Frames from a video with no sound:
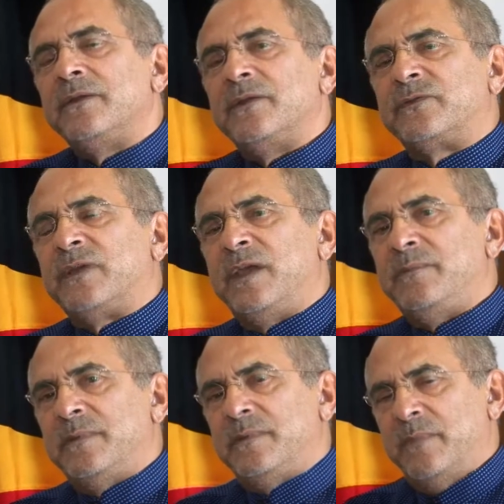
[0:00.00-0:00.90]
The
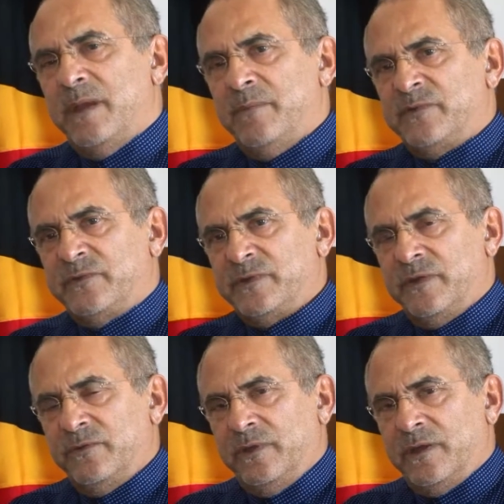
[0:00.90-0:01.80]
same members of the Security